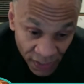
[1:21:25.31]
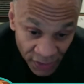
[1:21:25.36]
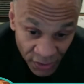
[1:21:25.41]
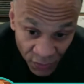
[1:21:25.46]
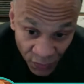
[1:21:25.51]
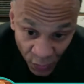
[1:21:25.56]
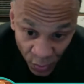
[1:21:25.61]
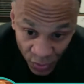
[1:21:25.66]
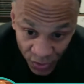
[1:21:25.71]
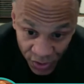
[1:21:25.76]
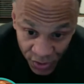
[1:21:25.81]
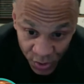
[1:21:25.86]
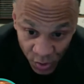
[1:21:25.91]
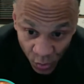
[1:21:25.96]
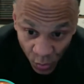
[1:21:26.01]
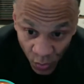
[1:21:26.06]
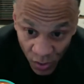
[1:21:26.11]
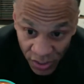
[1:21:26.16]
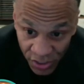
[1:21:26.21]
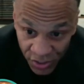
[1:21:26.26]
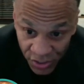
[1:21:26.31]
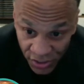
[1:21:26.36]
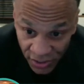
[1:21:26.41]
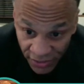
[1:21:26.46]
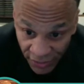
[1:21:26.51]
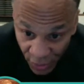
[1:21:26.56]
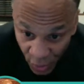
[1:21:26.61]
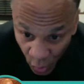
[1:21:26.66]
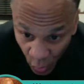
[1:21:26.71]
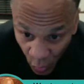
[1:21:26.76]
perspective on this
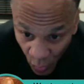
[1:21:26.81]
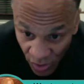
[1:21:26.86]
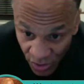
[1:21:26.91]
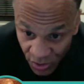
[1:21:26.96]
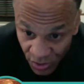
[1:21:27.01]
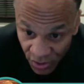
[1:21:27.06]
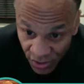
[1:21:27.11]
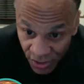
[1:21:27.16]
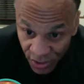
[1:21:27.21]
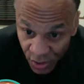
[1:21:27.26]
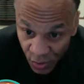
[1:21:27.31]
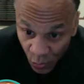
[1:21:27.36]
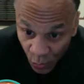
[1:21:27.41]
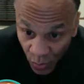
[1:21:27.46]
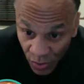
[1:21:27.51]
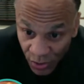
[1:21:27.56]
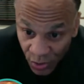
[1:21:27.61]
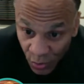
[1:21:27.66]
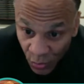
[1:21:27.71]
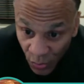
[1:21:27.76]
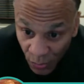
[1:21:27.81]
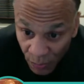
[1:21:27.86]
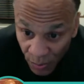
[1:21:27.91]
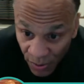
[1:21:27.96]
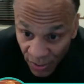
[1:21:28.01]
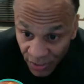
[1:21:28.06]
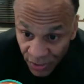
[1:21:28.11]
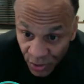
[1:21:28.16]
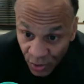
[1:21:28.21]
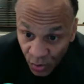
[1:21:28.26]
question. And the question is, what's your
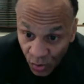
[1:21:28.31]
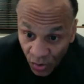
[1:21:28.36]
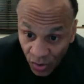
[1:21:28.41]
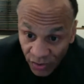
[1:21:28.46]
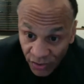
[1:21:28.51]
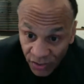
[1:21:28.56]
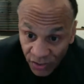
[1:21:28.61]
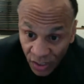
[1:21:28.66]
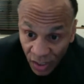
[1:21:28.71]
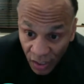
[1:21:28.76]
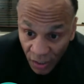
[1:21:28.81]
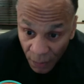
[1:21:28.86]
opinion on